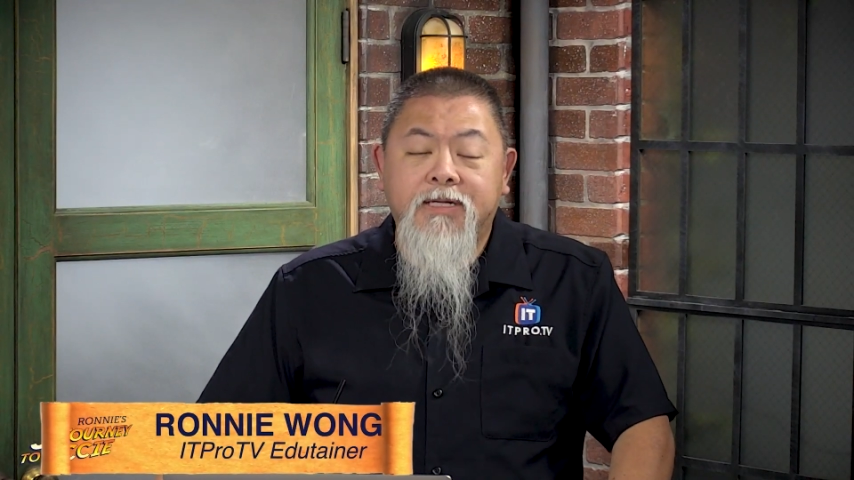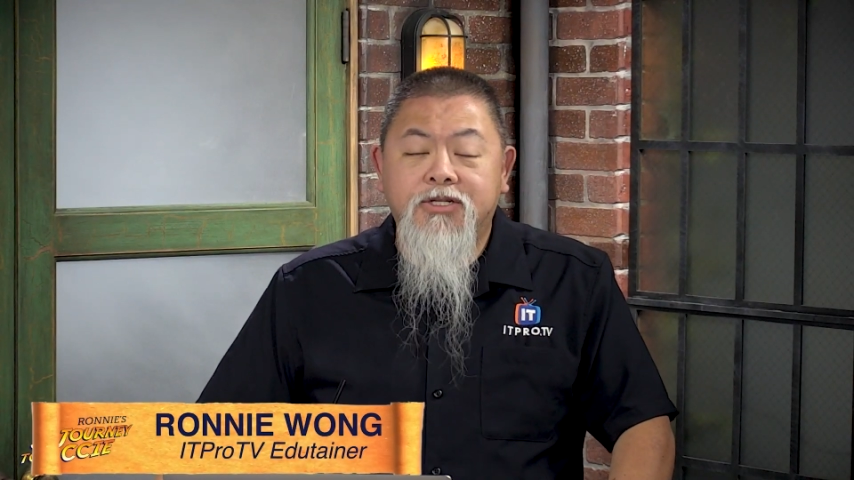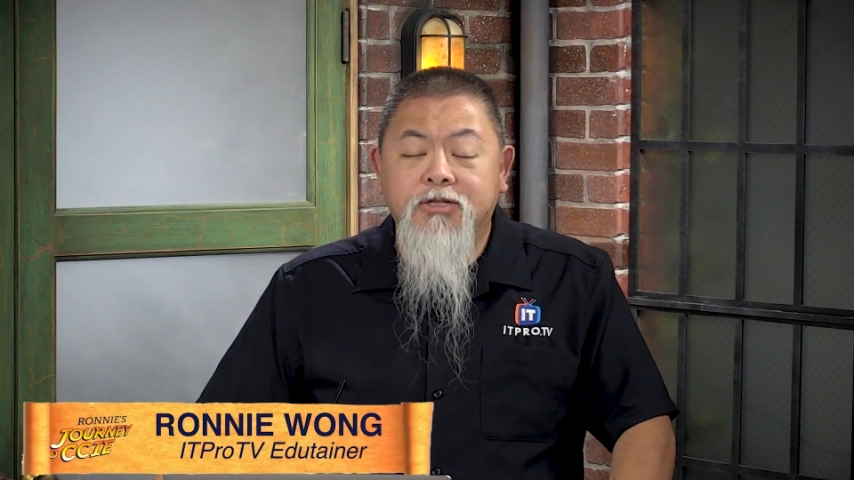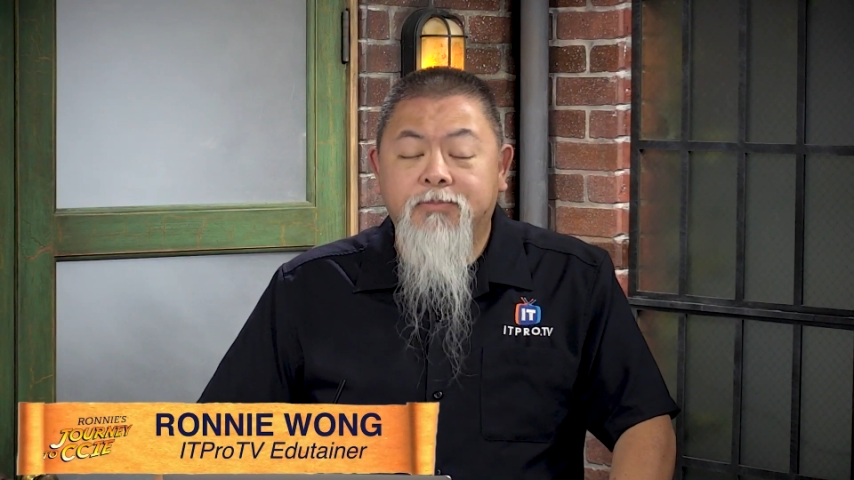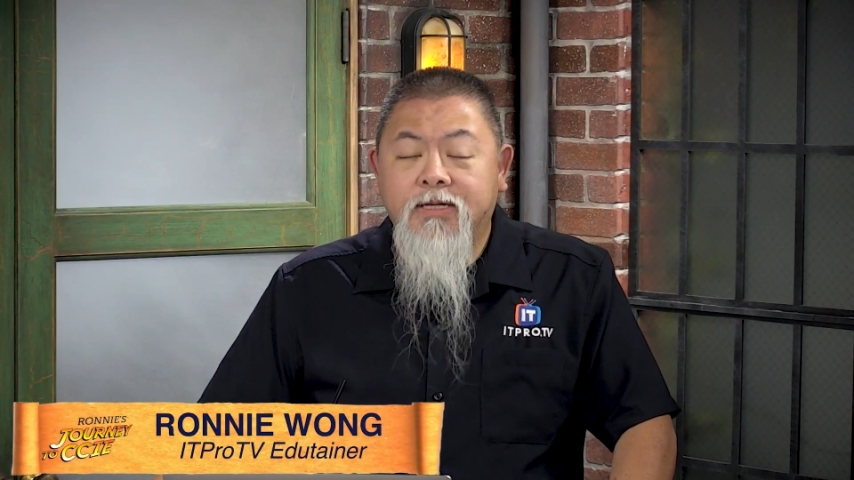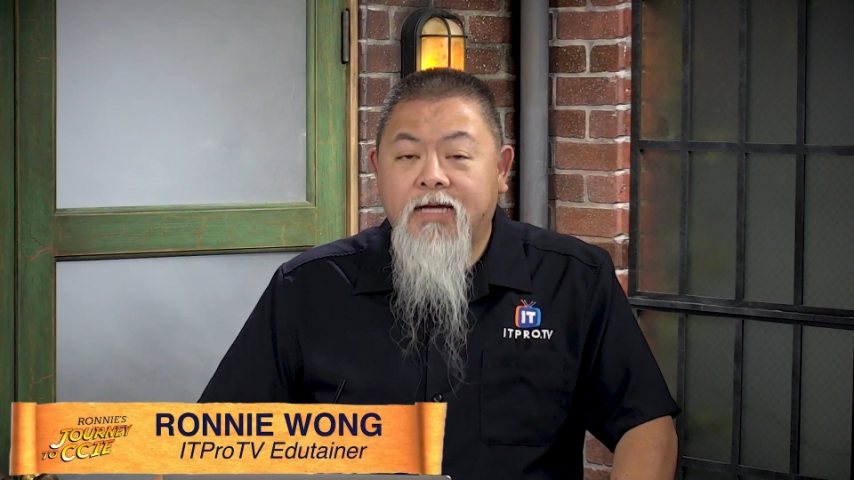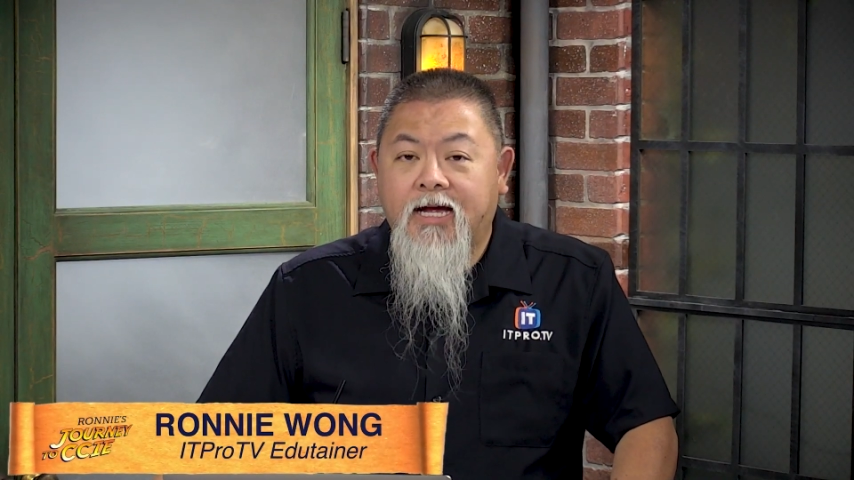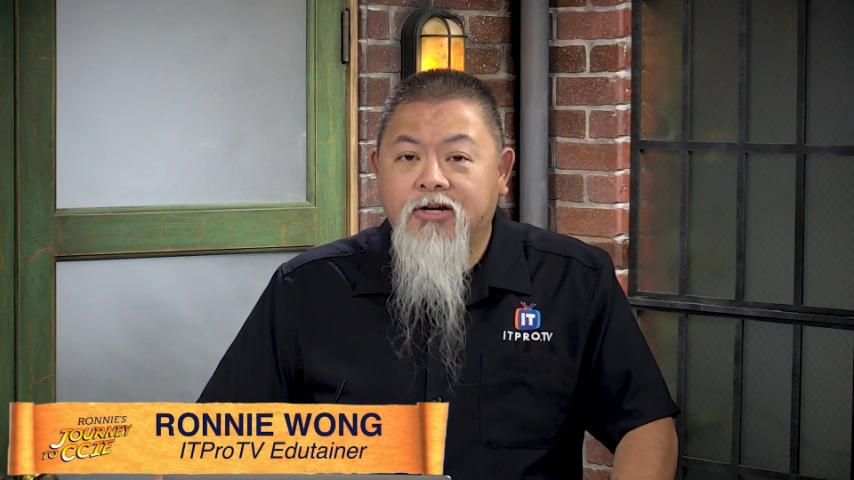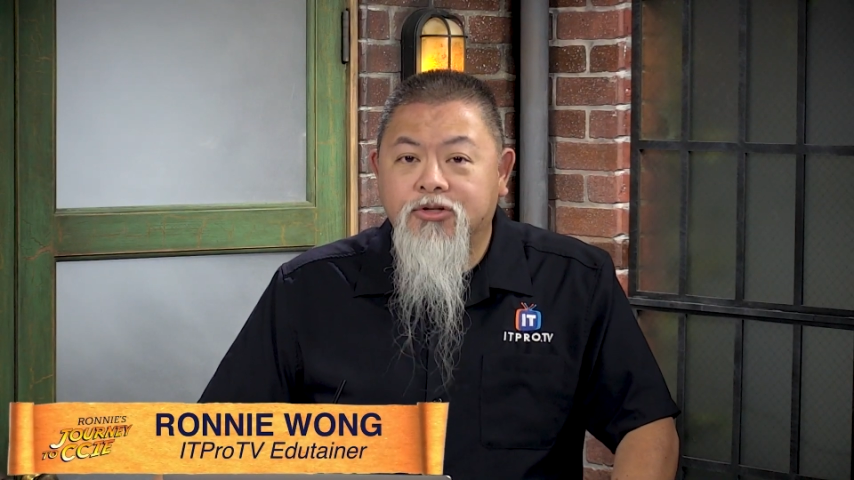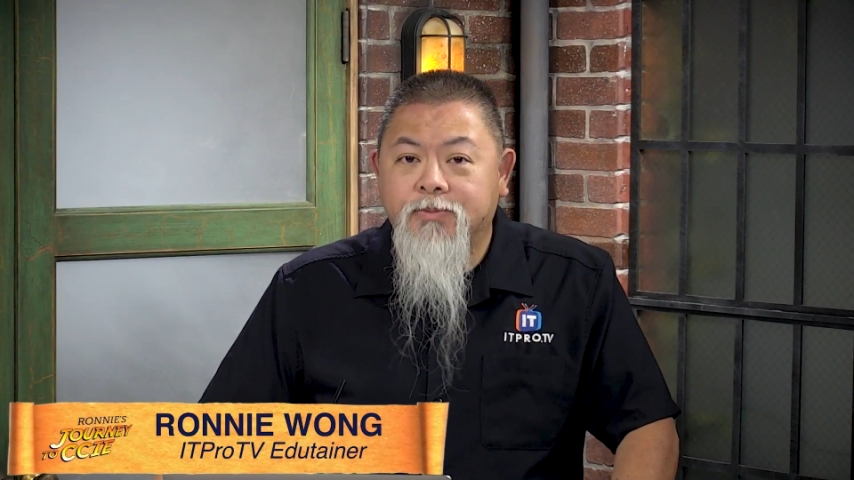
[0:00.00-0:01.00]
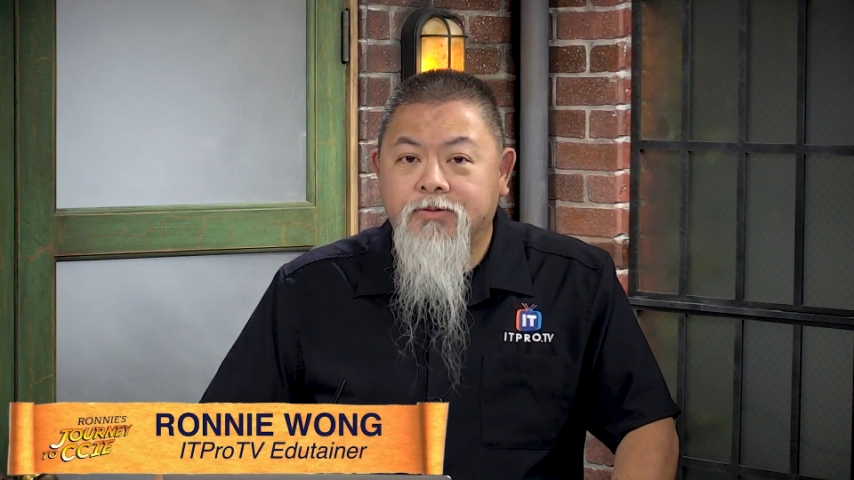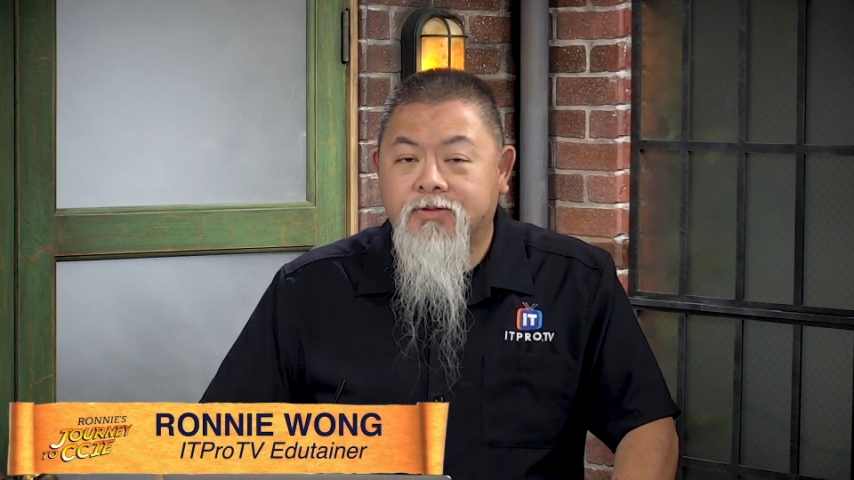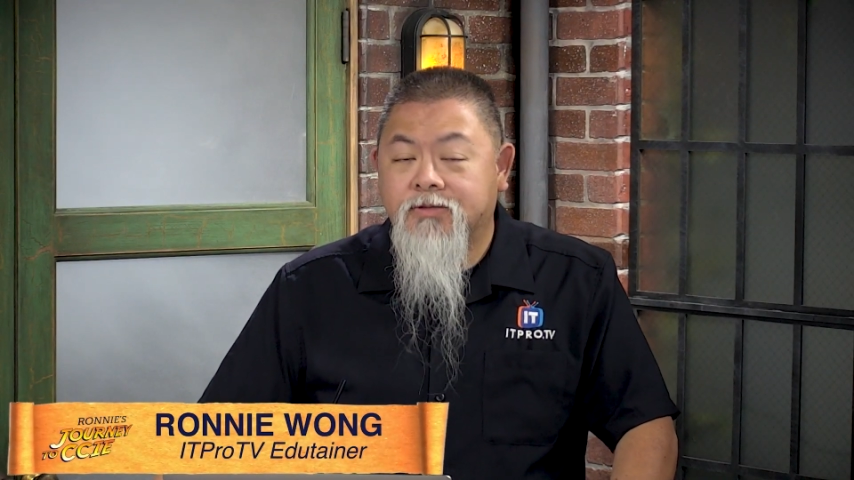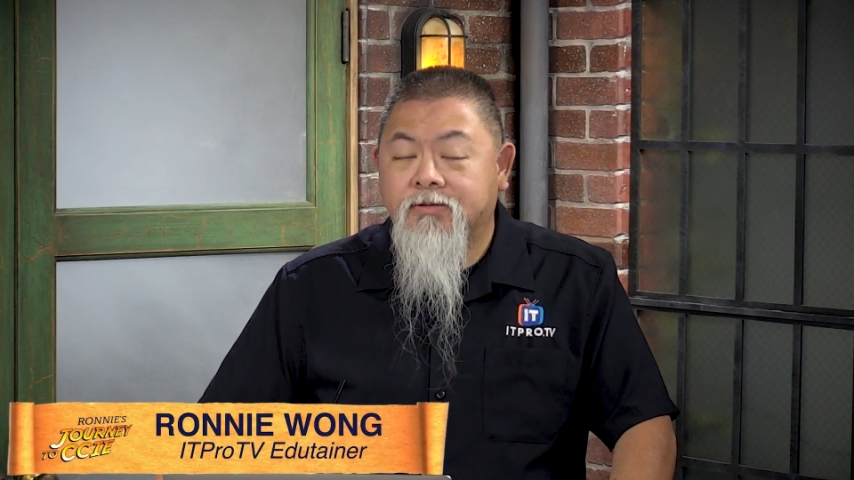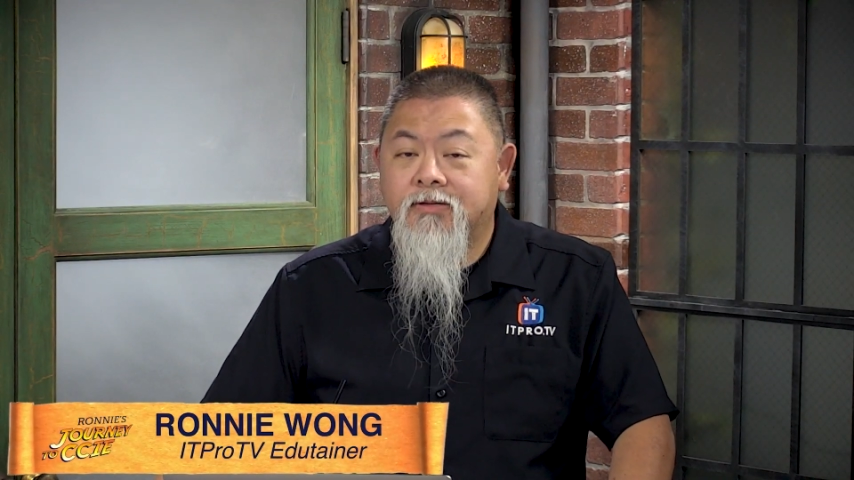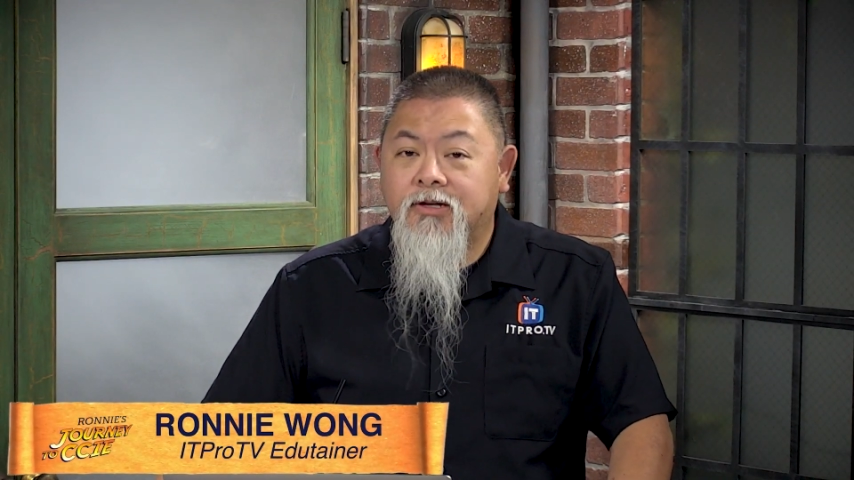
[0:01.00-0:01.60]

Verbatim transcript: BGP attributes